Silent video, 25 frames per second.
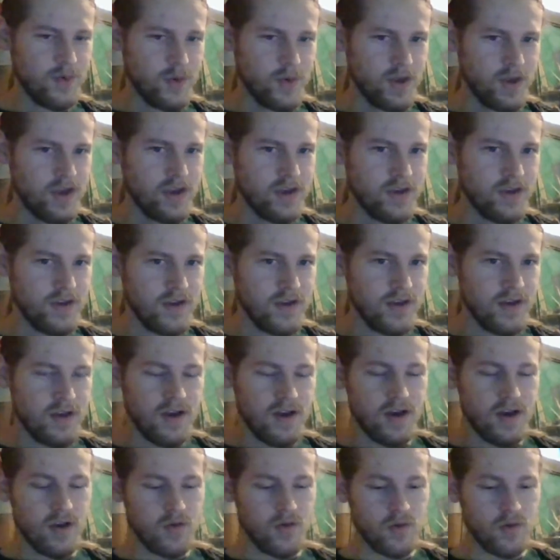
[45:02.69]
Okay?
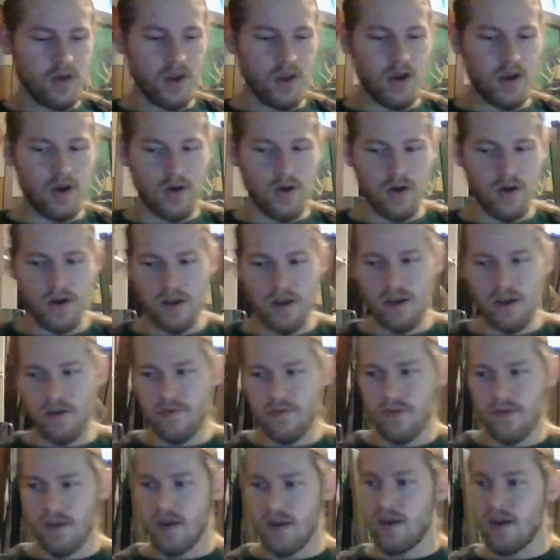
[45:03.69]
I don't care
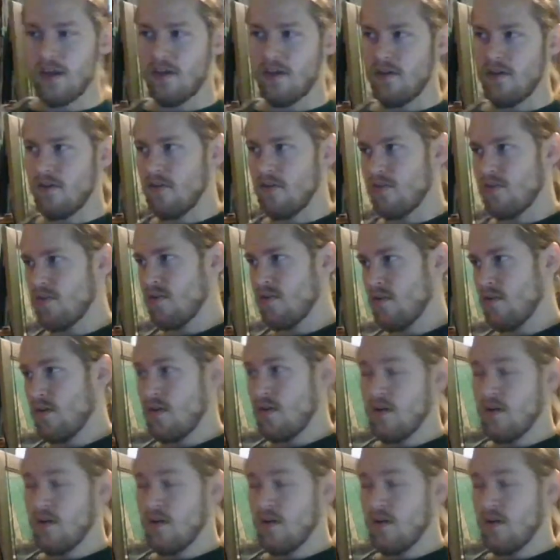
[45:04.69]
if it is